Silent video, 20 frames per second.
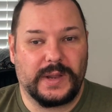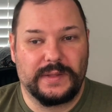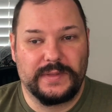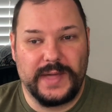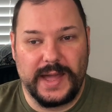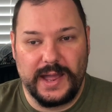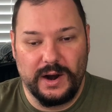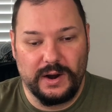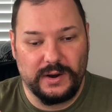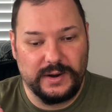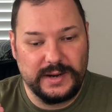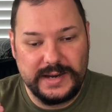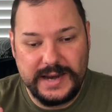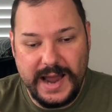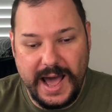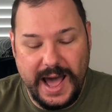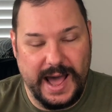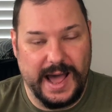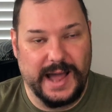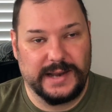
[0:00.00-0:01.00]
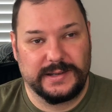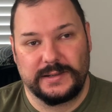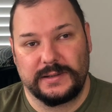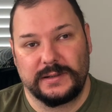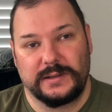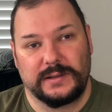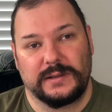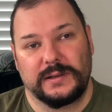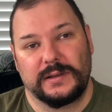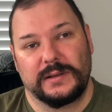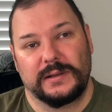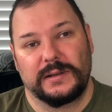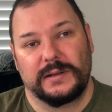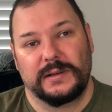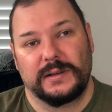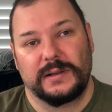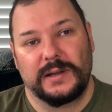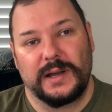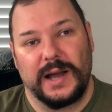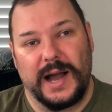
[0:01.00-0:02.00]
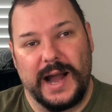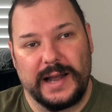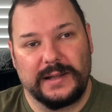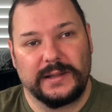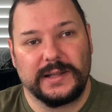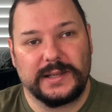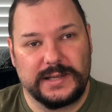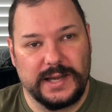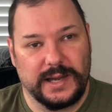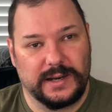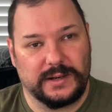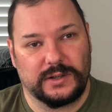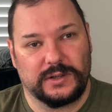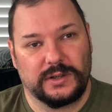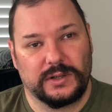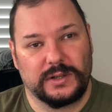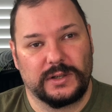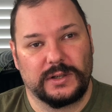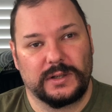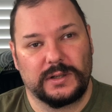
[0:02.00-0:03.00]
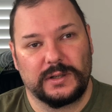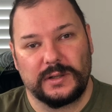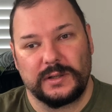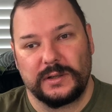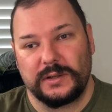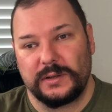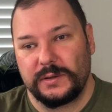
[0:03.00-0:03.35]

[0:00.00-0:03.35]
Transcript: They are not highly technical